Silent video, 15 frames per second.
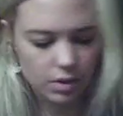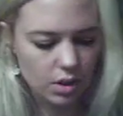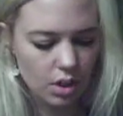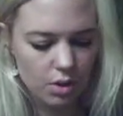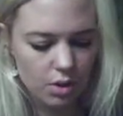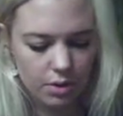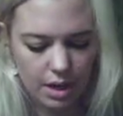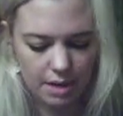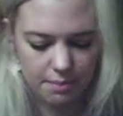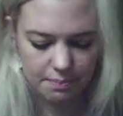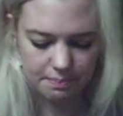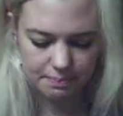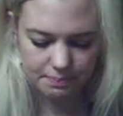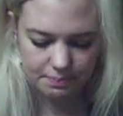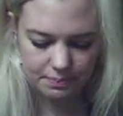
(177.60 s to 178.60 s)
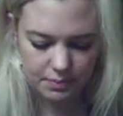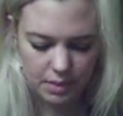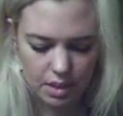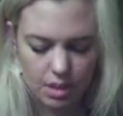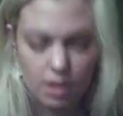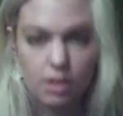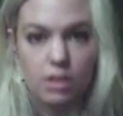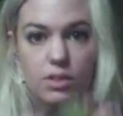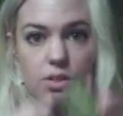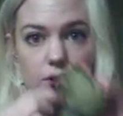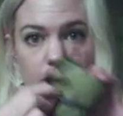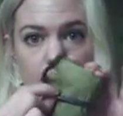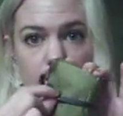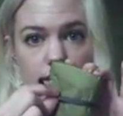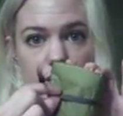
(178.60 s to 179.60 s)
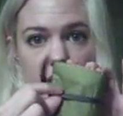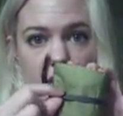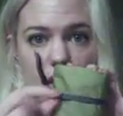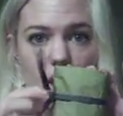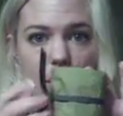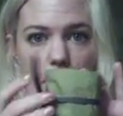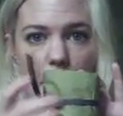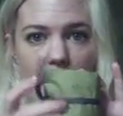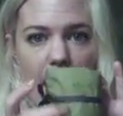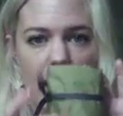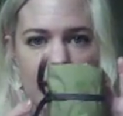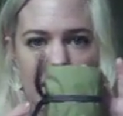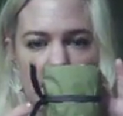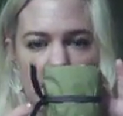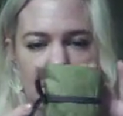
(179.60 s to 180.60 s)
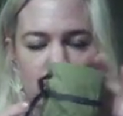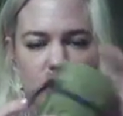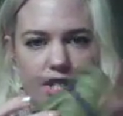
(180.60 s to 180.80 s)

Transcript: Okay. So here's the little package.